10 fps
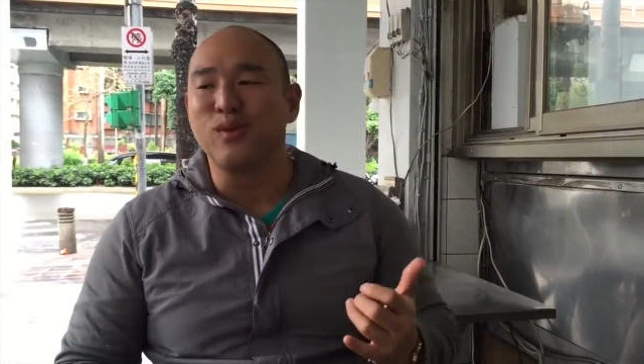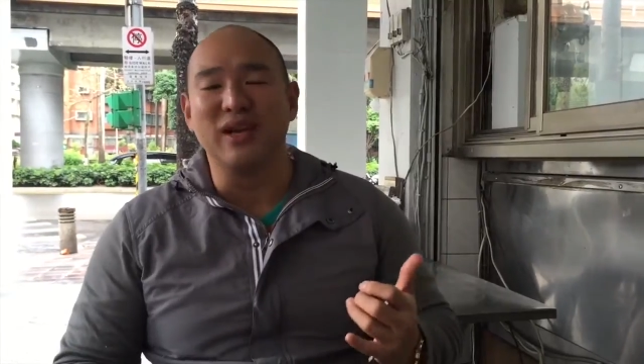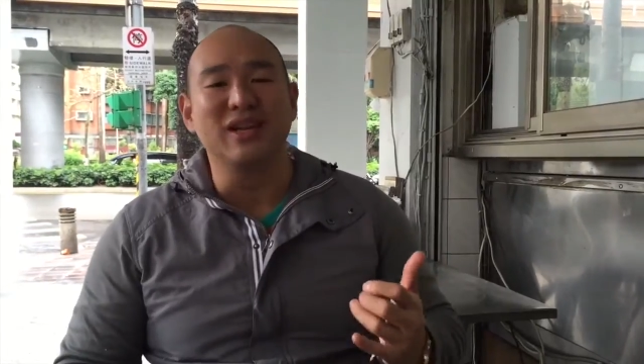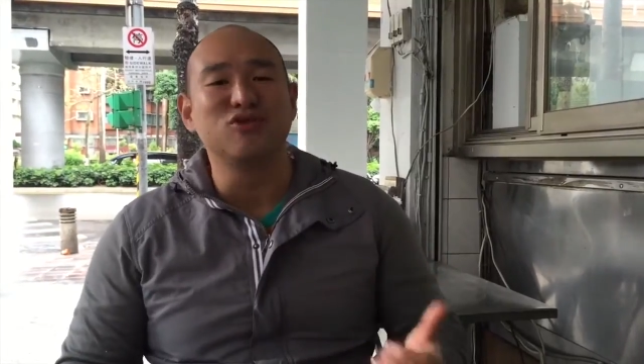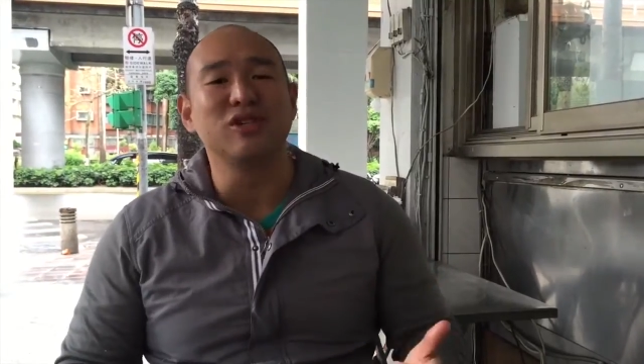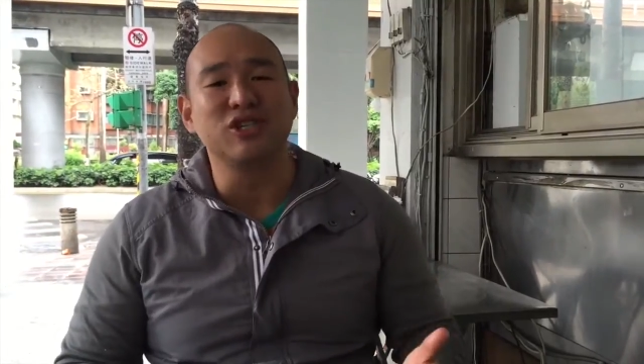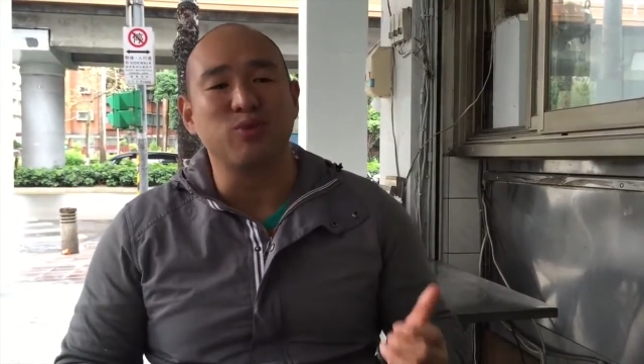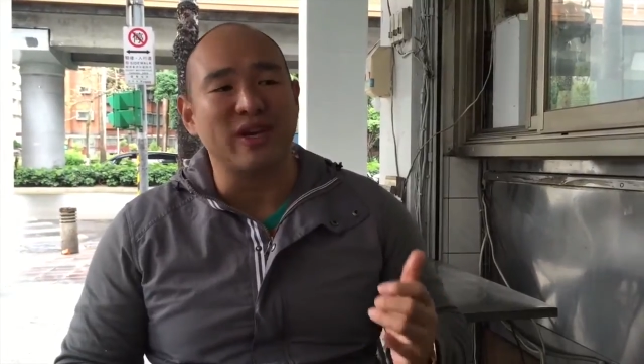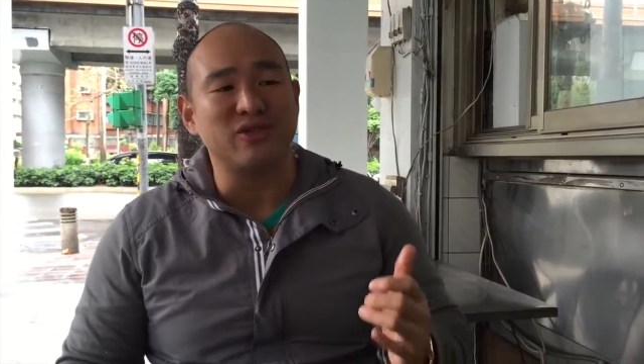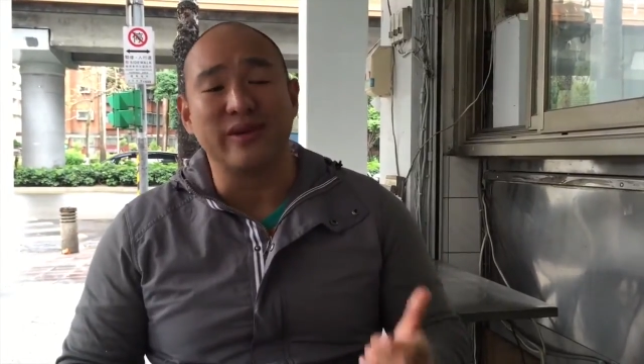We literally
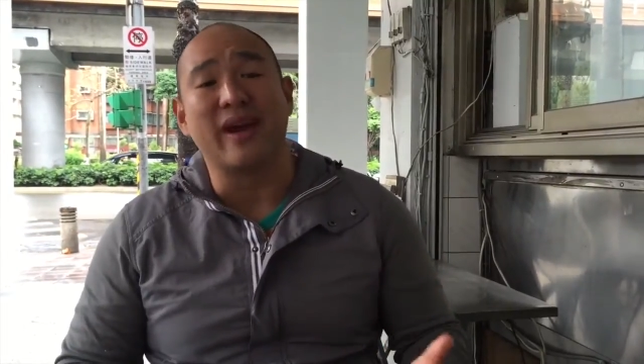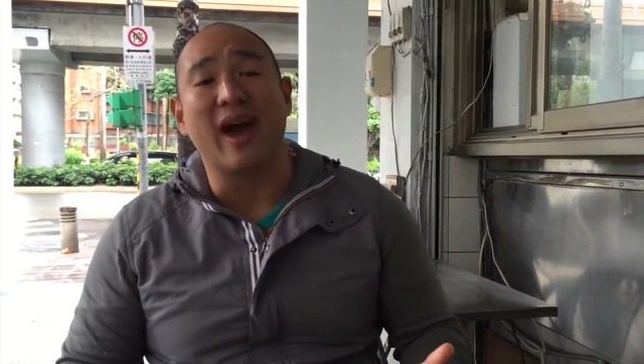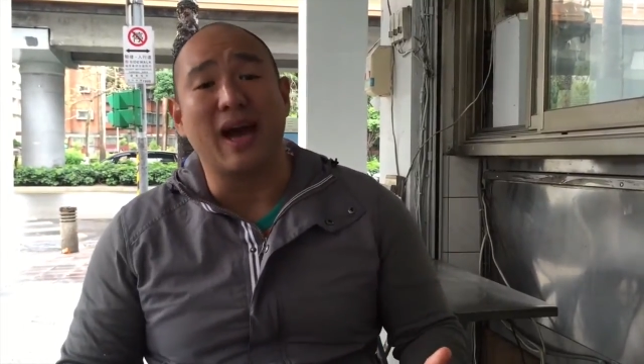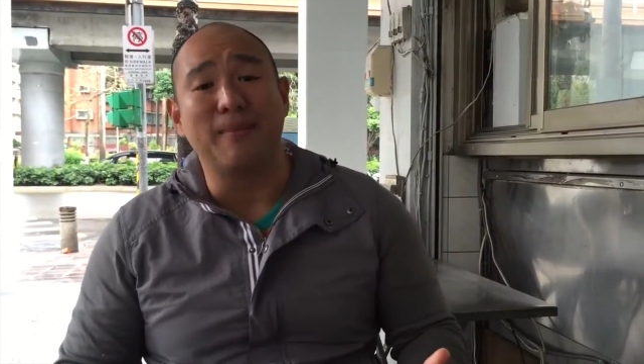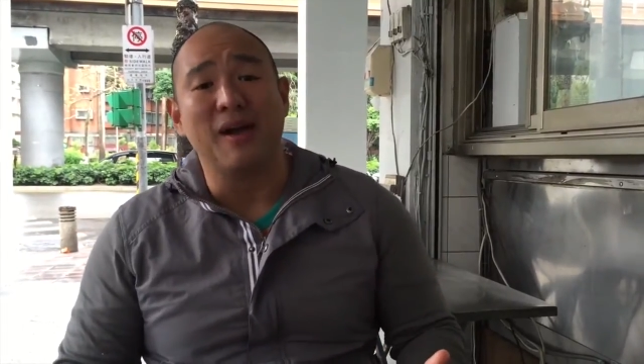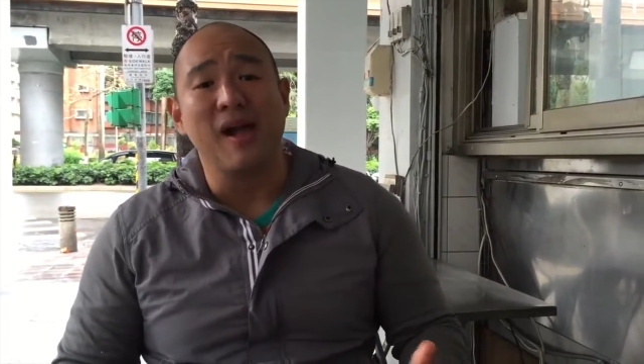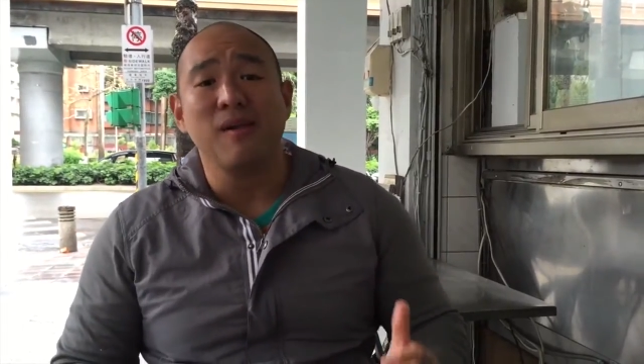just went into a cab